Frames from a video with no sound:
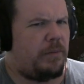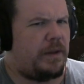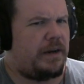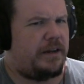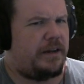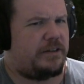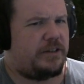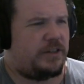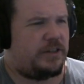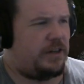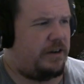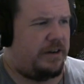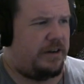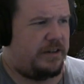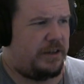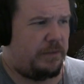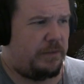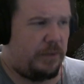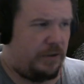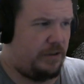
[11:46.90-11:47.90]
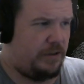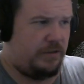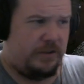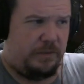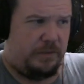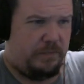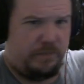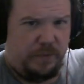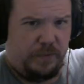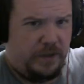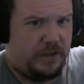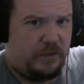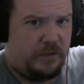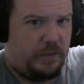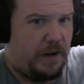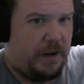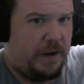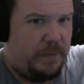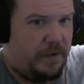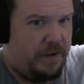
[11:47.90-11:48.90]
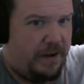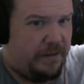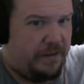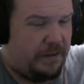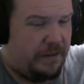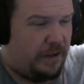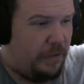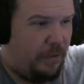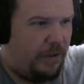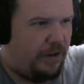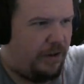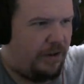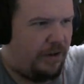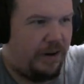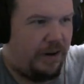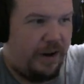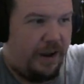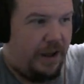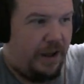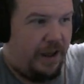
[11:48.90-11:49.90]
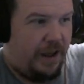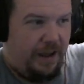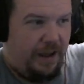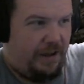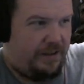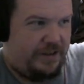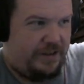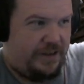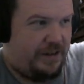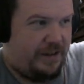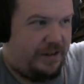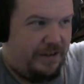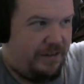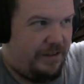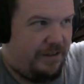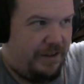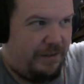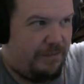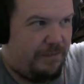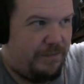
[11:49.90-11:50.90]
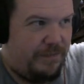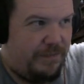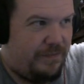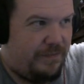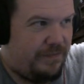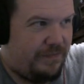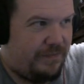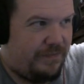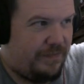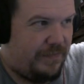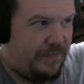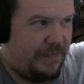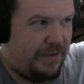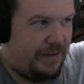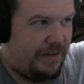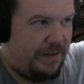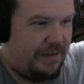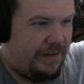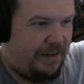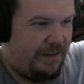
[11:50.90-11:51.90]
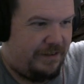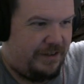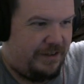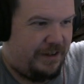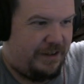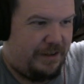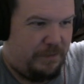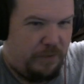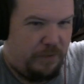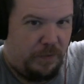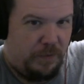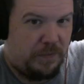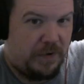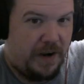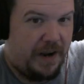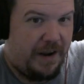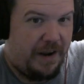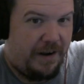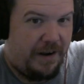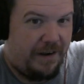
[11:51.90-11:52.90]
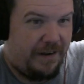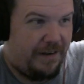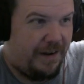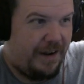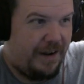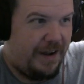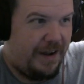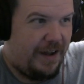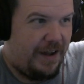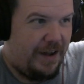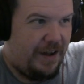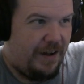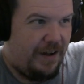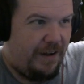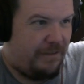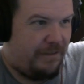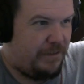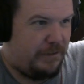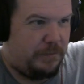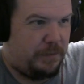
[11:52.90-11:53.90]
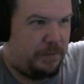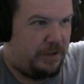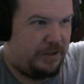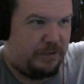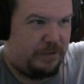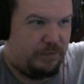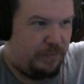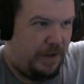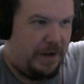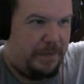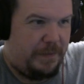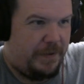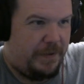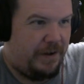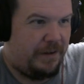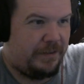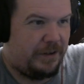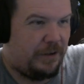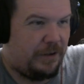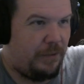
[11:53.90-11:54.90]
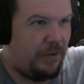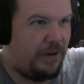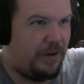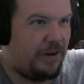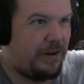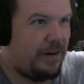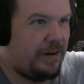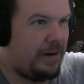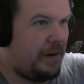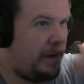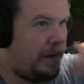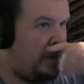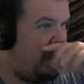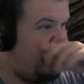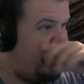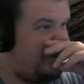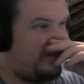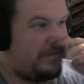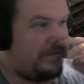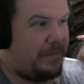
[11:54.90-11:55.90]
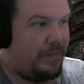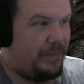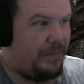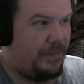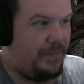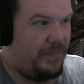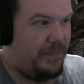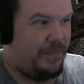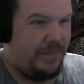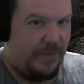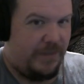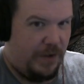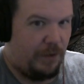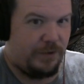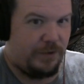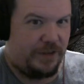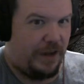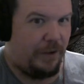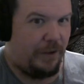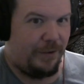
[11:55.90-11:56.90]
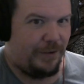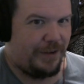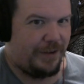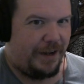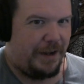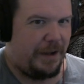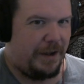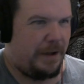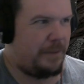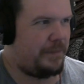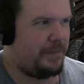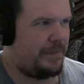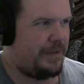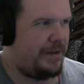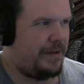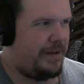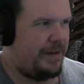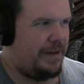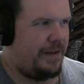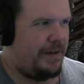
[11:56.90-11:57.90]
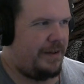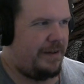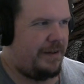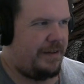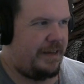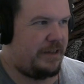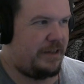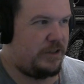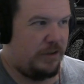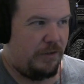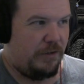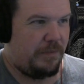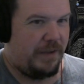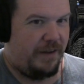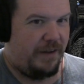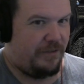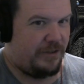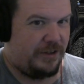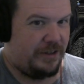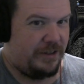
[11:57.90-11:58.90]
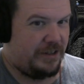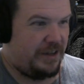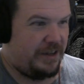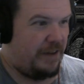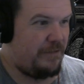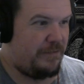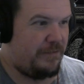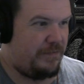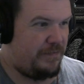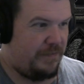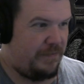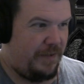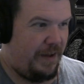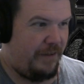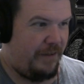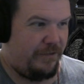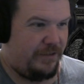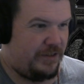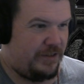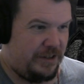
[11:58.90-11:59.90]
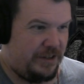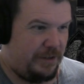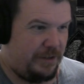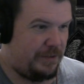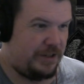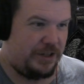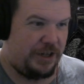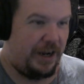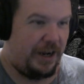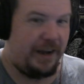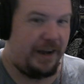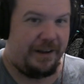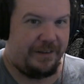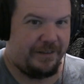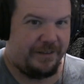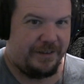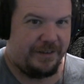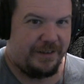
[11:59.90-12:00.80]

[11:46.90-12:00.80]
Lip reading: be necessary. I said, well, there's a place right up here on the corner. I said, the proprietor of this place right up here on the corner knows how old I am. He's known me ever since I was a child.